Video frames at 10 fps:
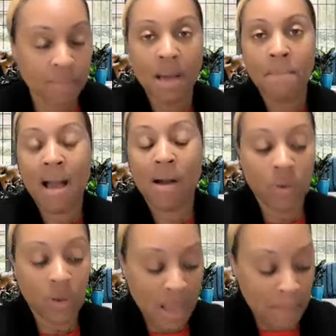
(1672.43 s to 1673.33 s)

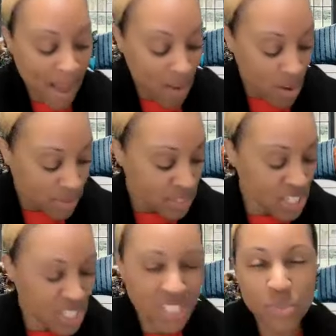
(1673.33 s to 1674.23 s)
about about
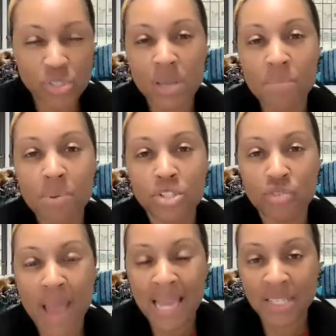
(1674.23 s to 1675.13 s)
just little simple
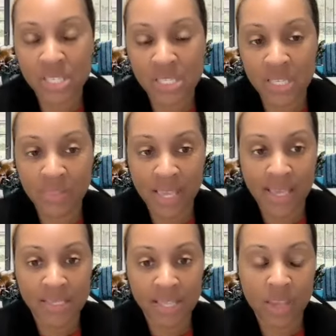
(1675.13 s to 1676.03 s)
strategies and
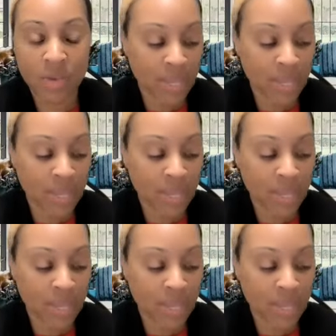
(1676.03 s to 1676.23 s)
things that you